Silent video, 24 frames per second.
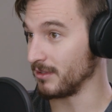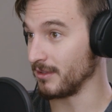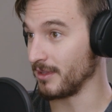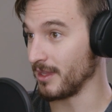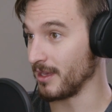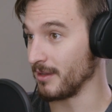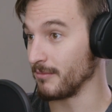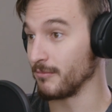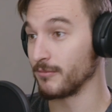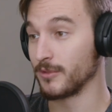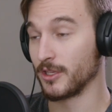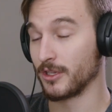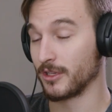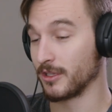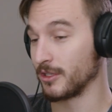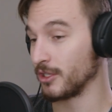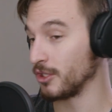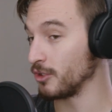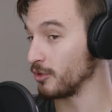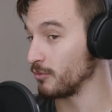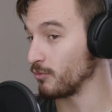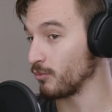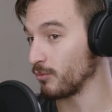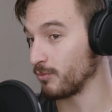them. You
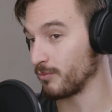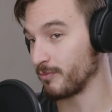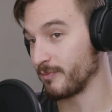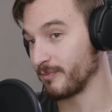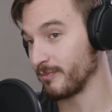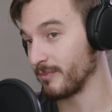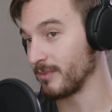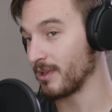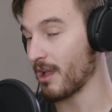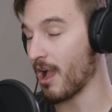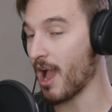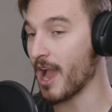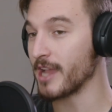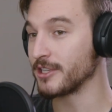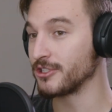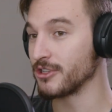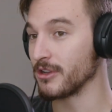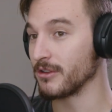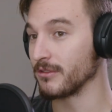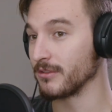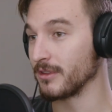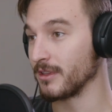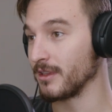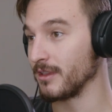can. I
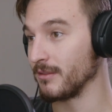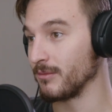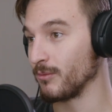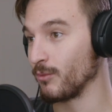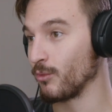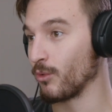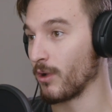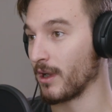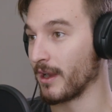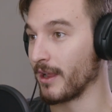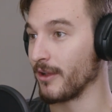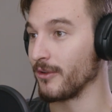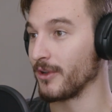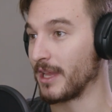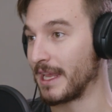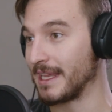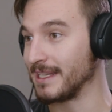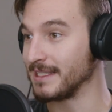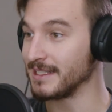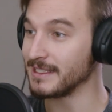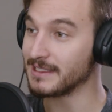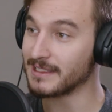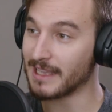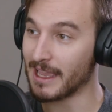generally work out a
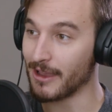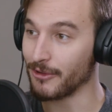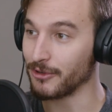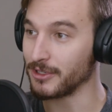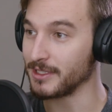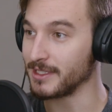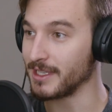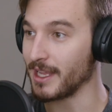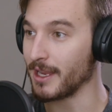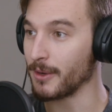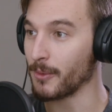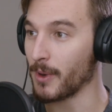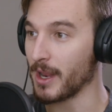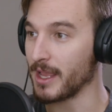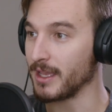discounted day rate,